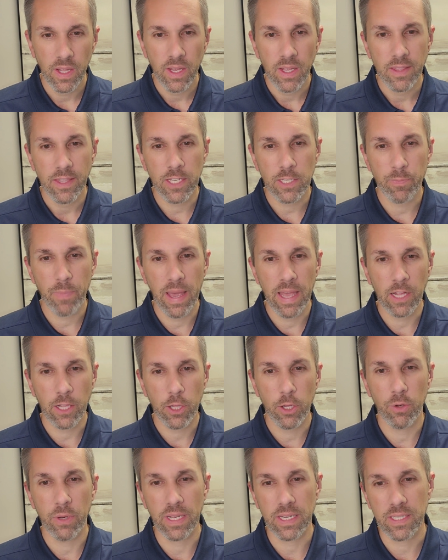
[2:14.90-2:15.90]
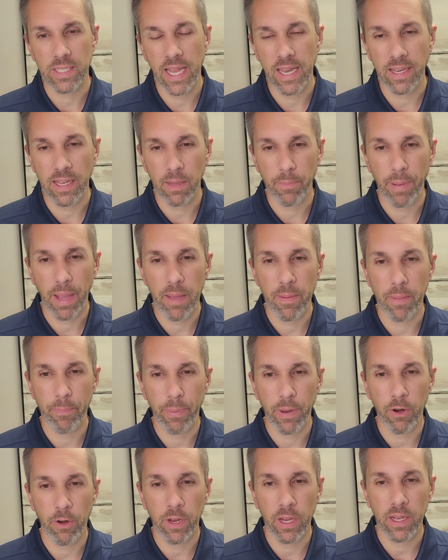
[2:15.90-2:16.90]
This may include extending a payment
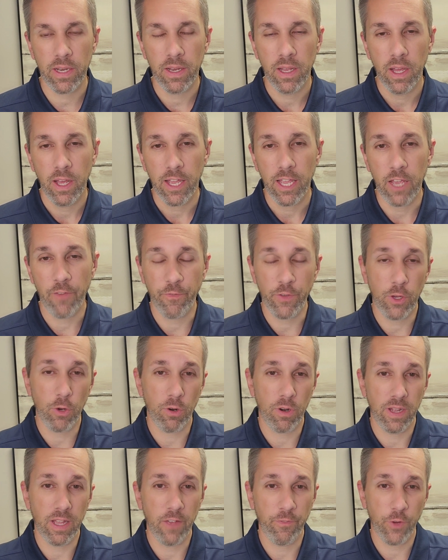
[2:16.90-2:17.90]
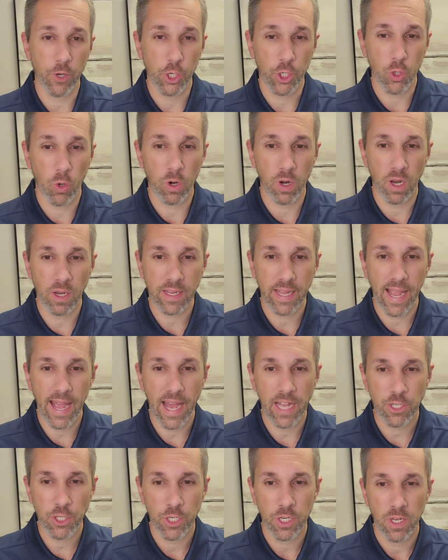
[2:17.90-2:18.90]
period if you're short on
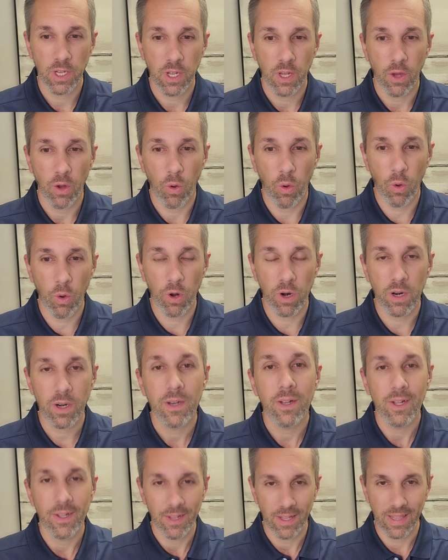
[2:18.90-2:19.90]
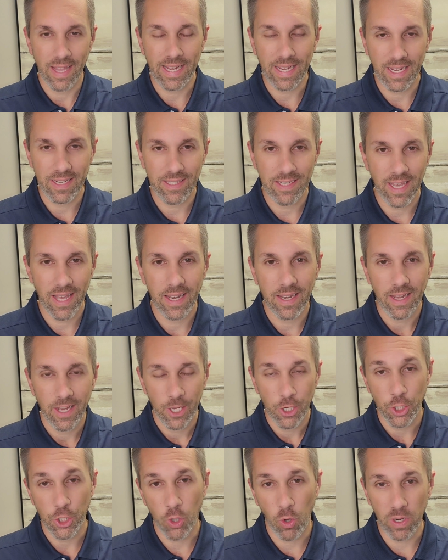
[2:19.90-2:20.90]
cash, or, like I said,
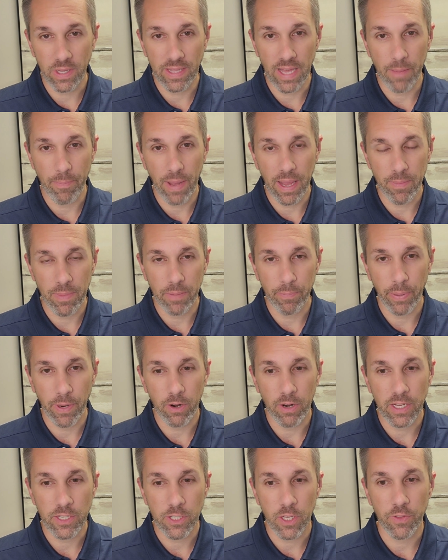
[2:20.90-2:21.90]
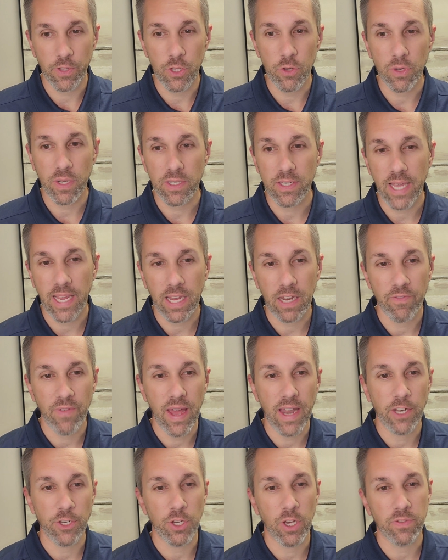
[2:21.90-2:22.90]
shortening that payment period so that you can take
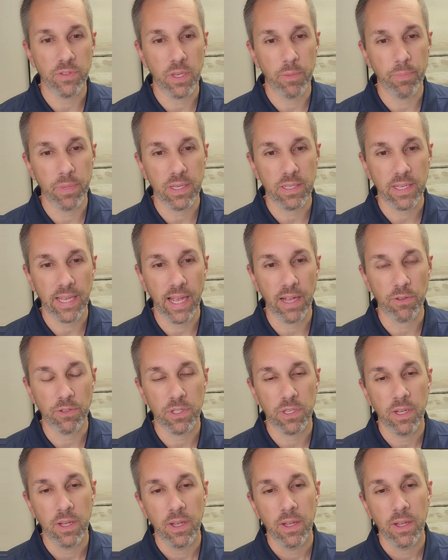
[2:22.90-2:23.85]
advantage of some discounts.